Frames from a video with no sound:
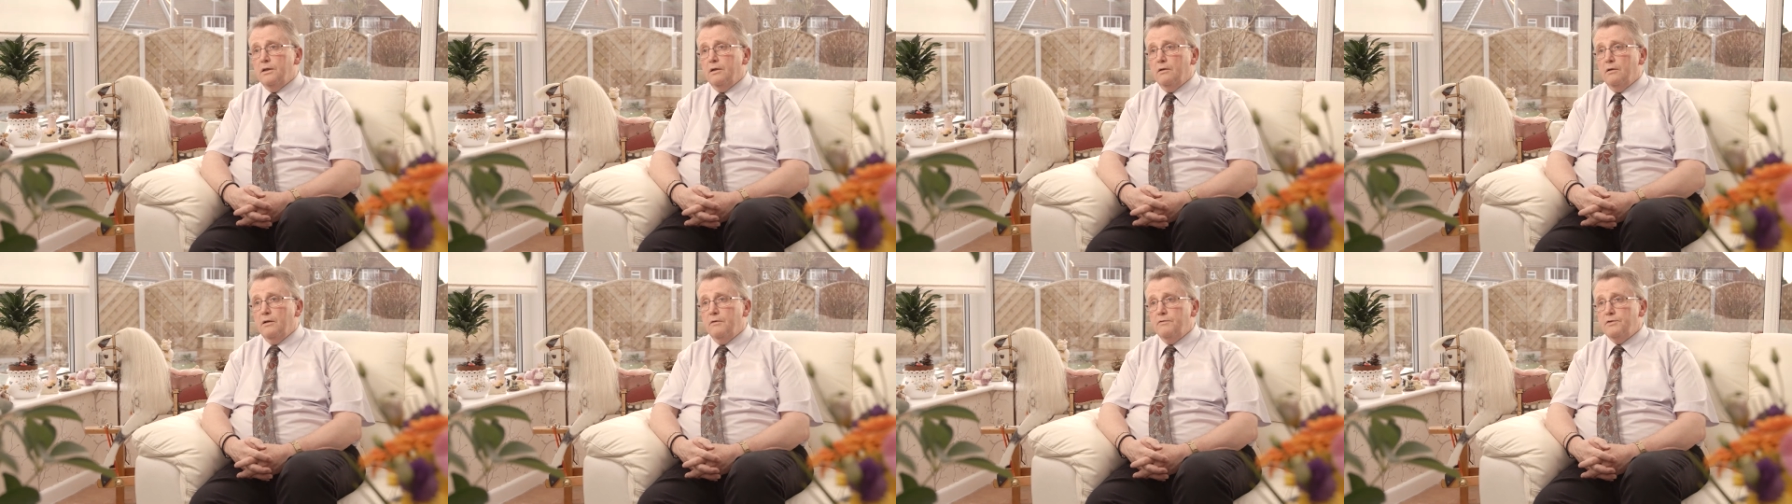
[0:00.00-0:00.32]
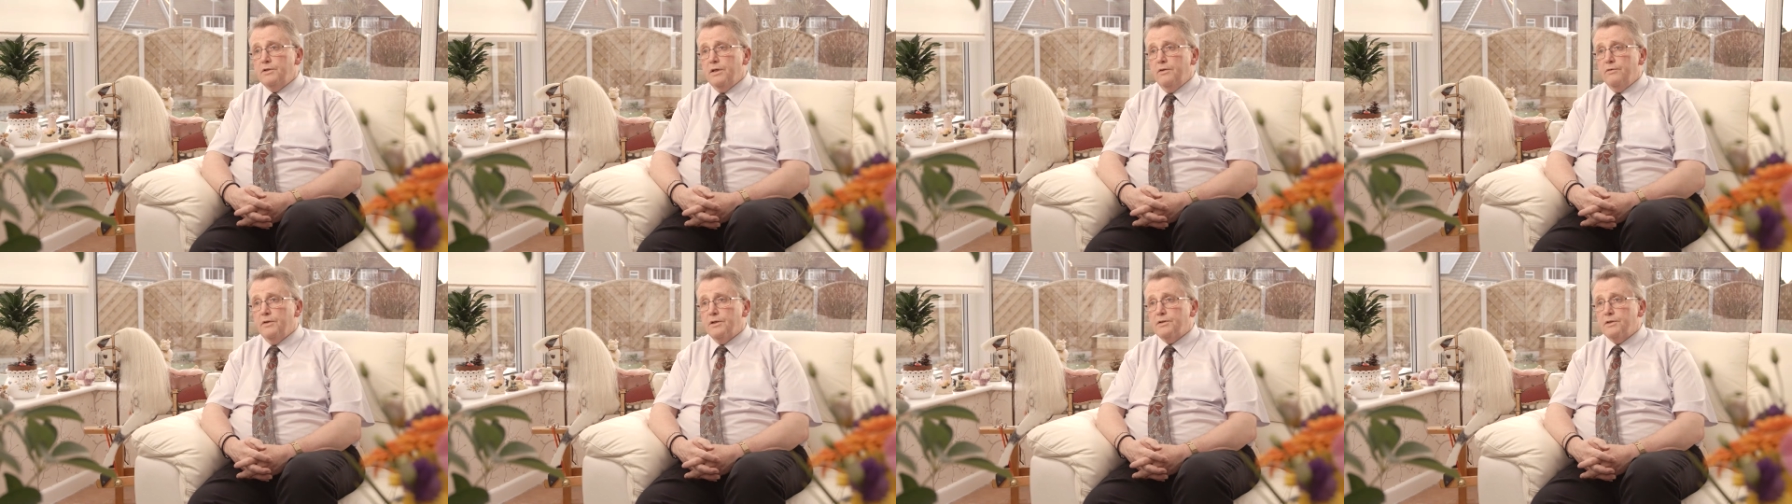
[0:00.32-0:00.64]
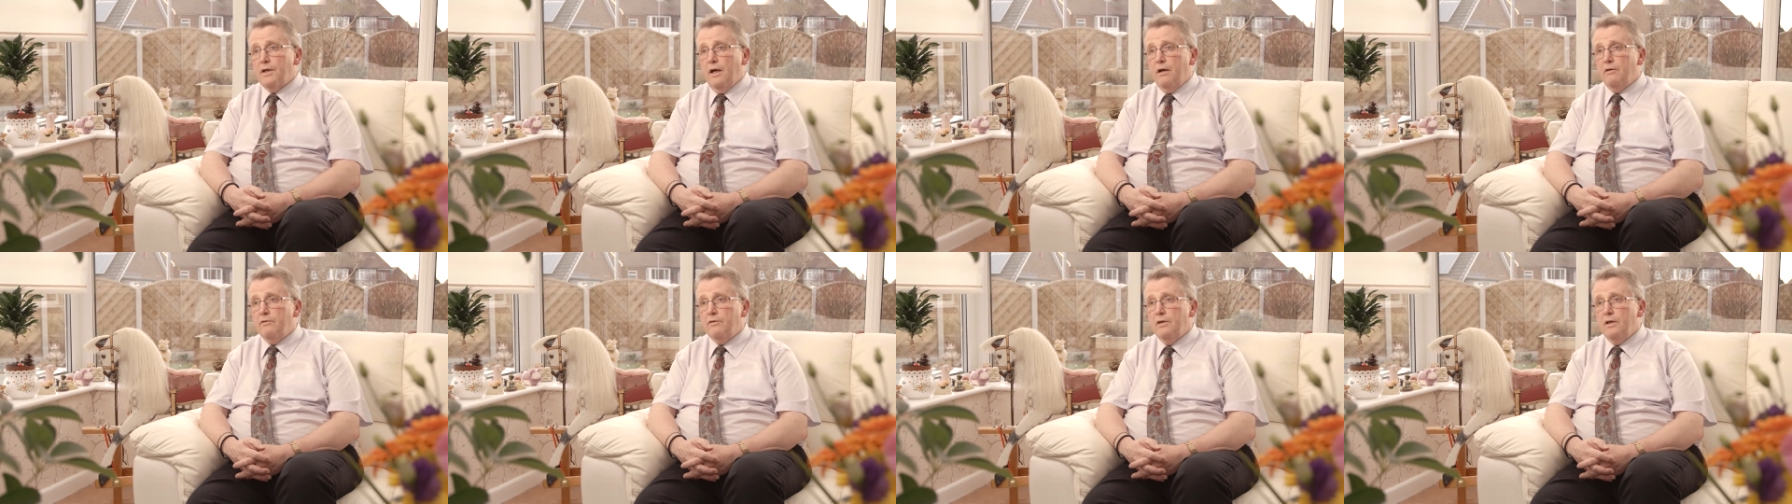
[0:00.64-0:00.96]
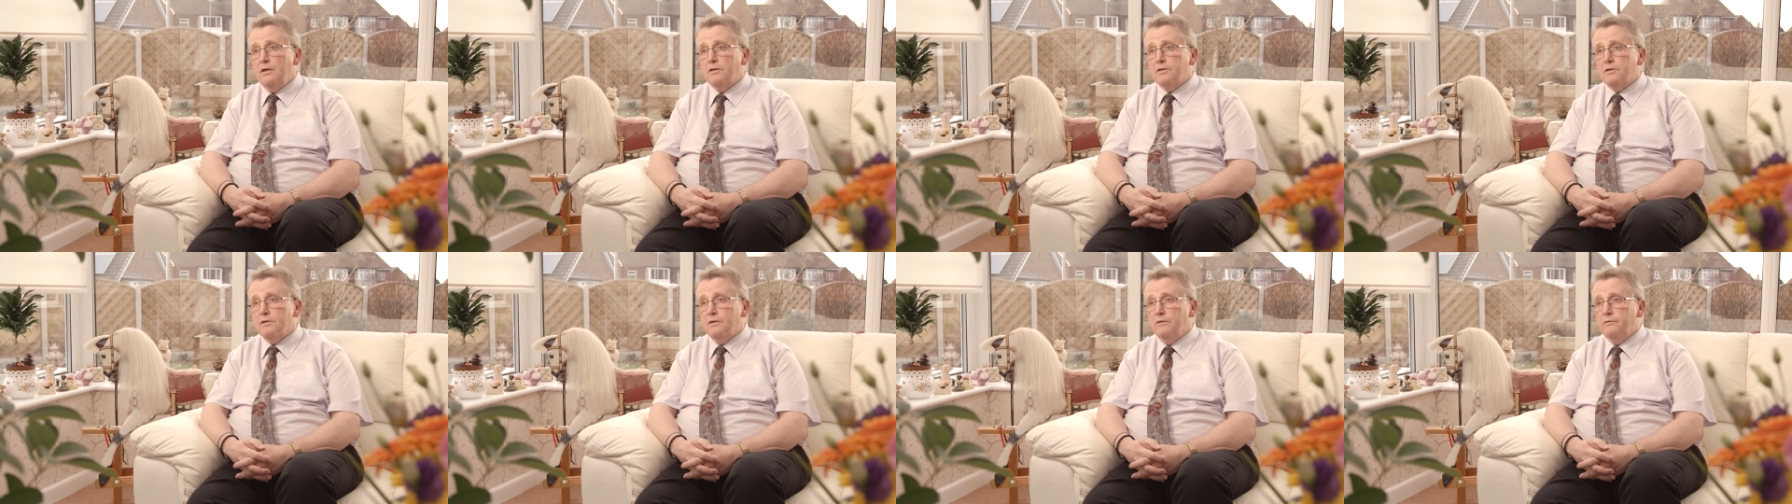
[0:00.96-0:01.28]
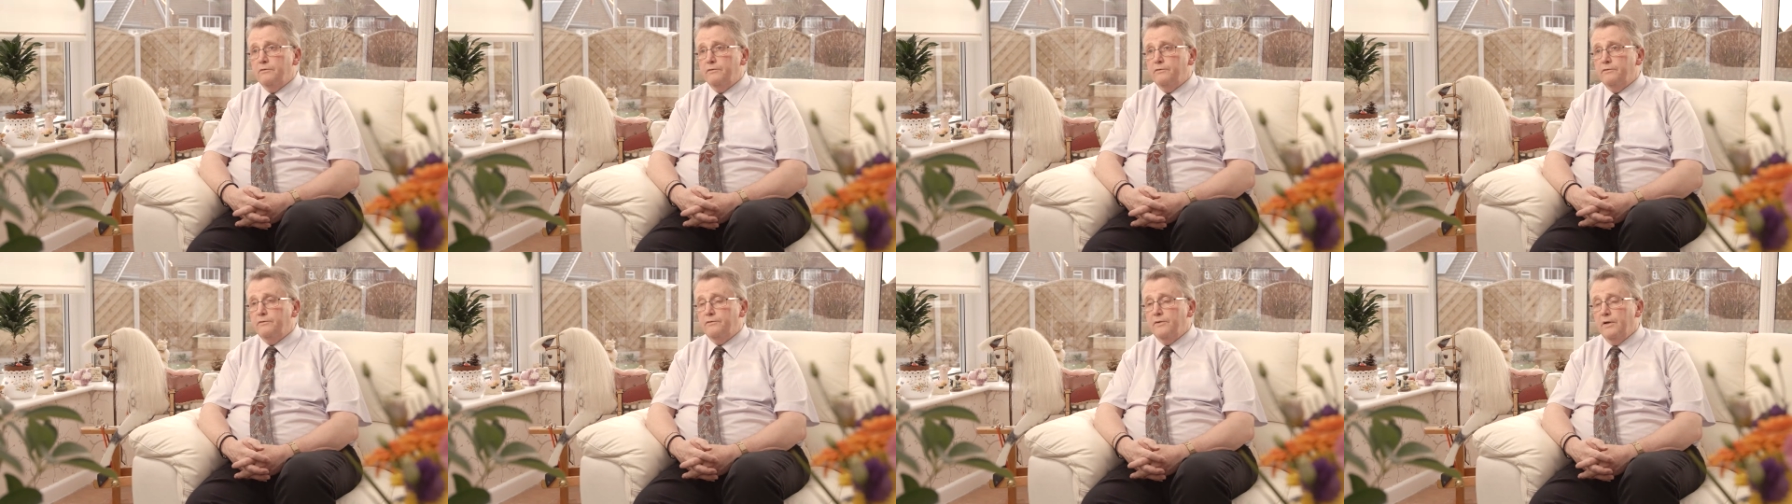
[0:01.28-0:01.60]
who lives in the southeast
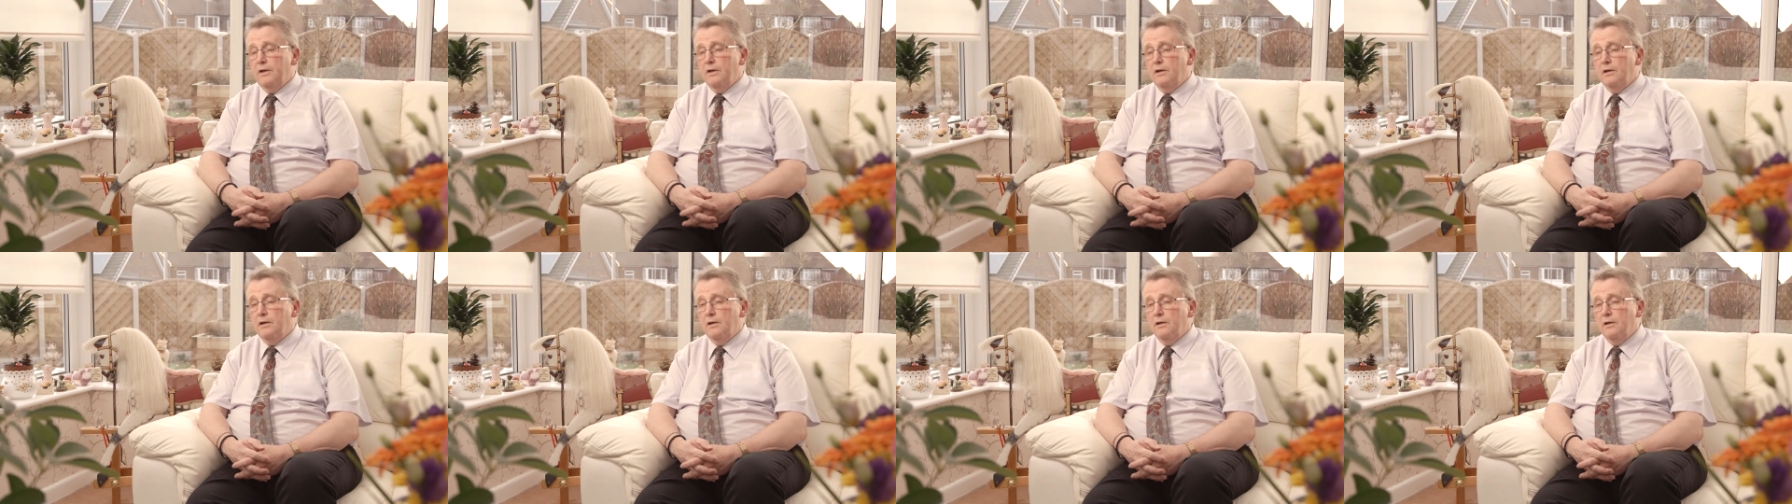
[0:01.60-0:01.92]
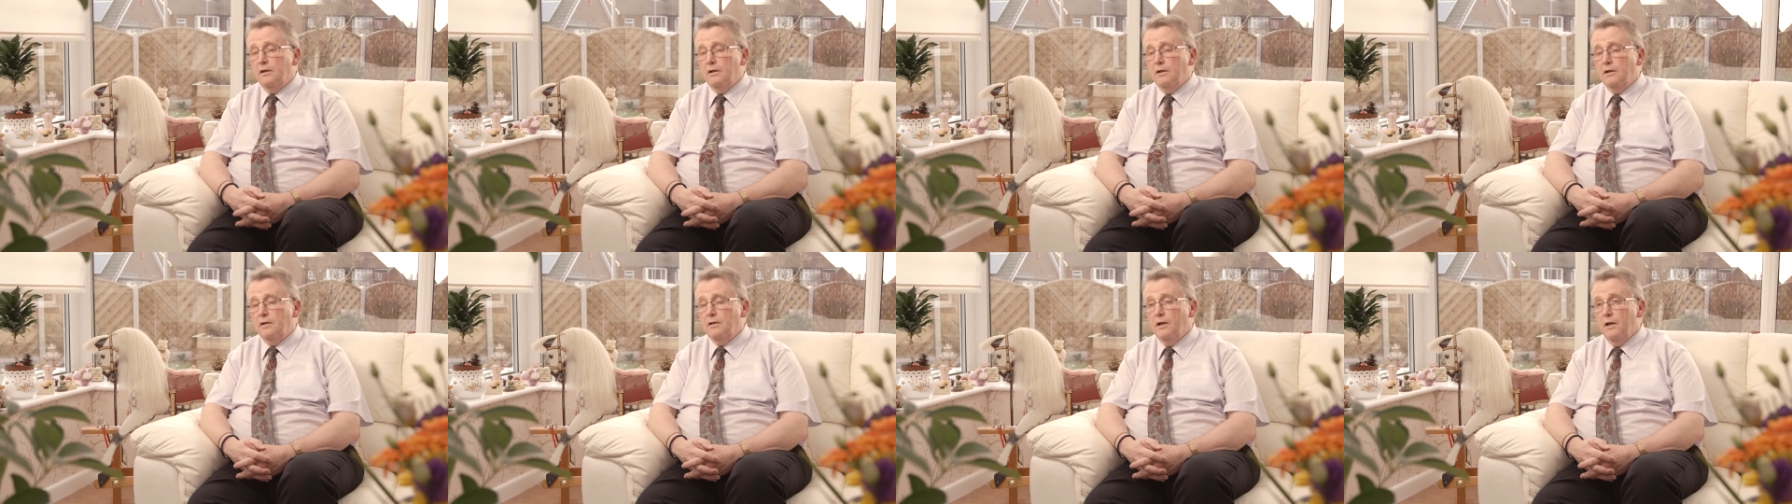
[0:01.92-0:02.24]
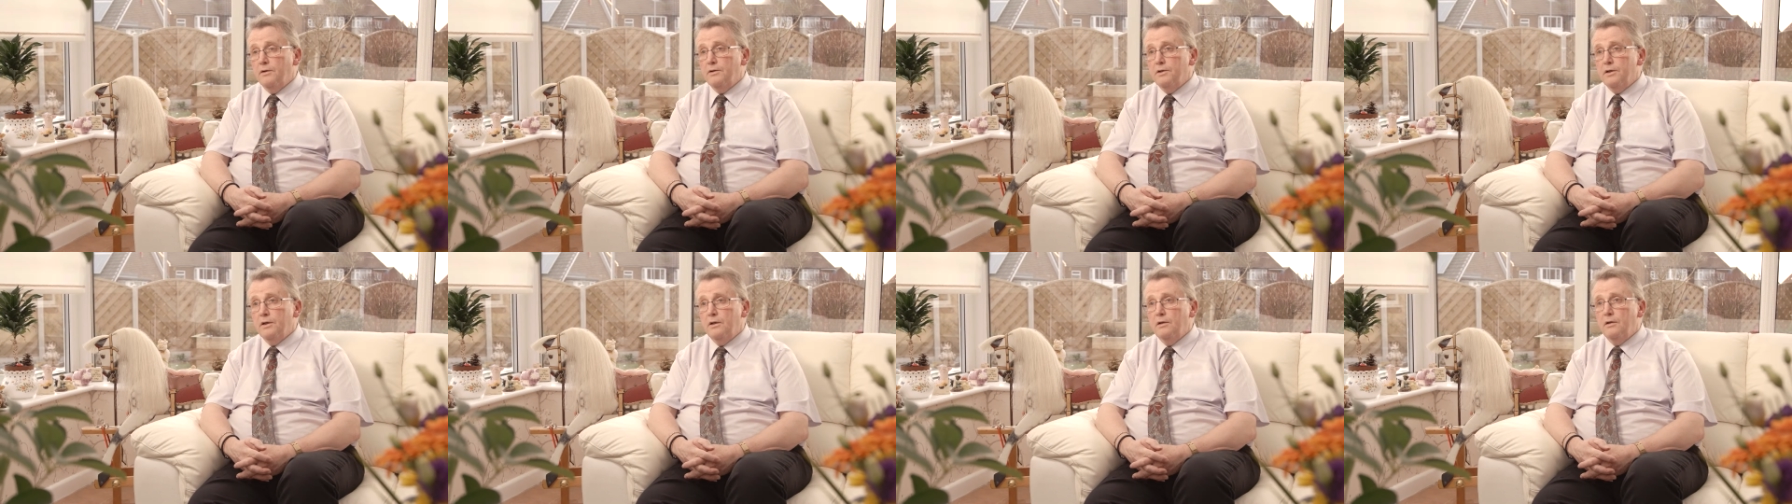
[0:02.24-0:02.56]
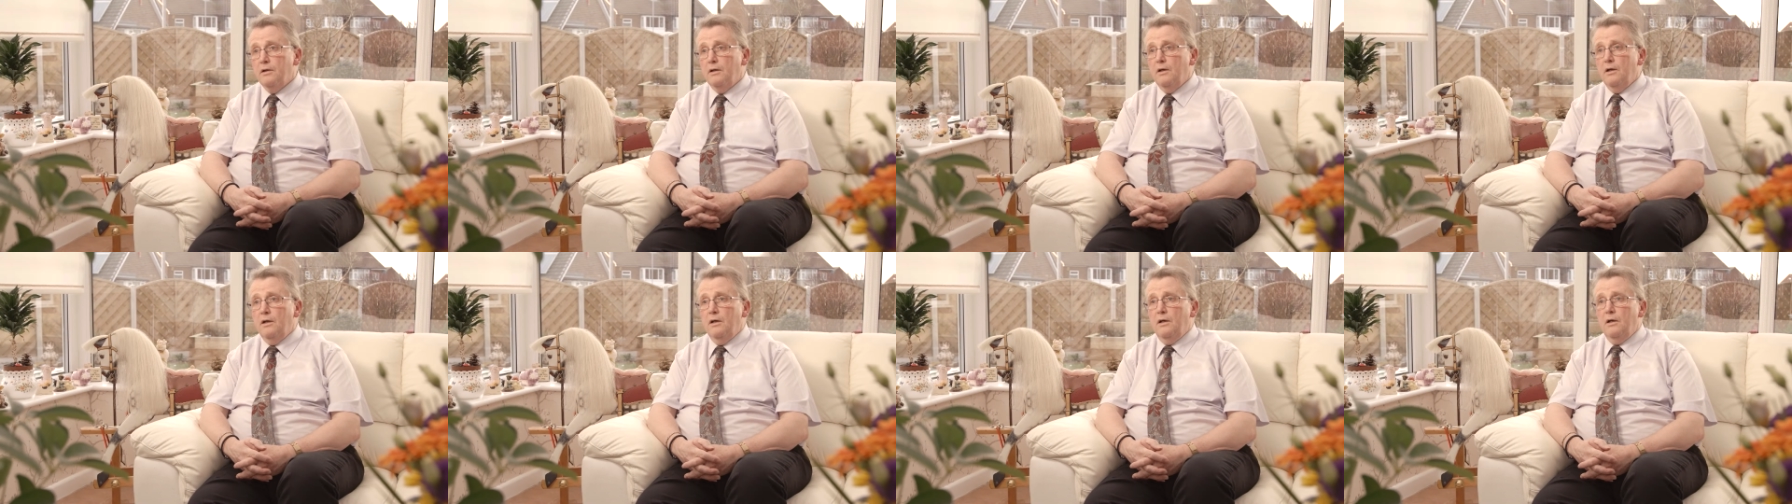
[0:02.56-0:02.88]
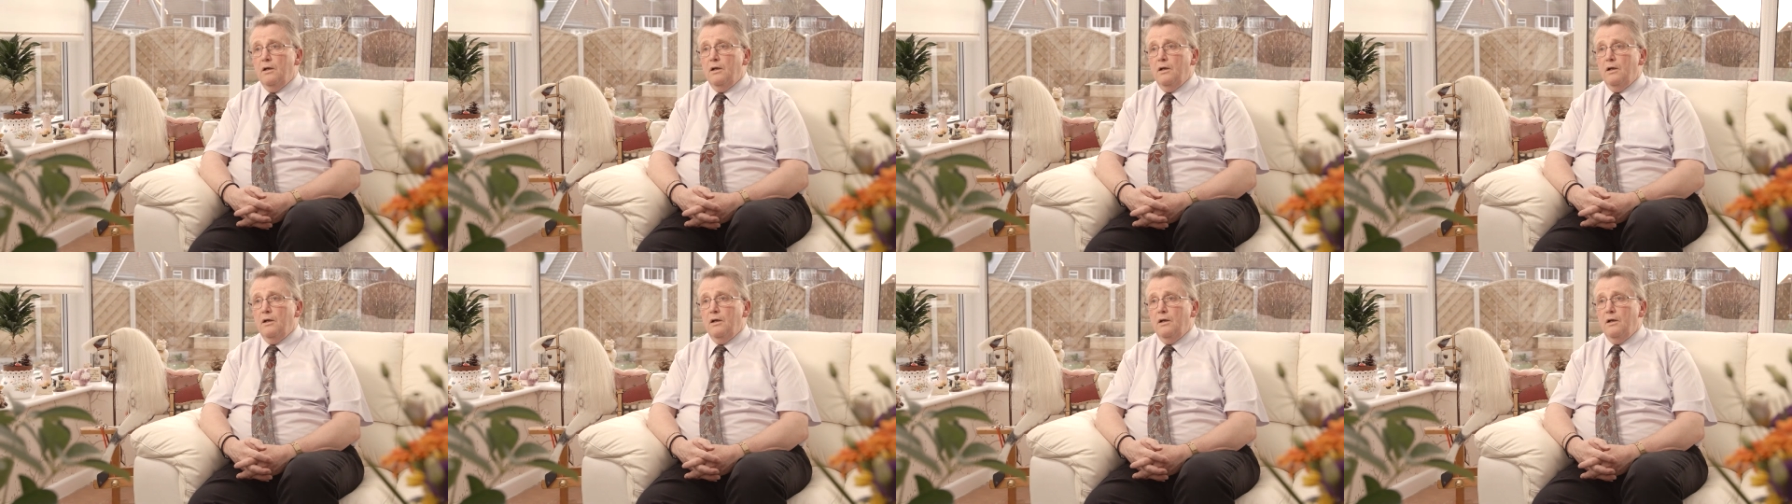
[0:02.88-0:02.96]
of London,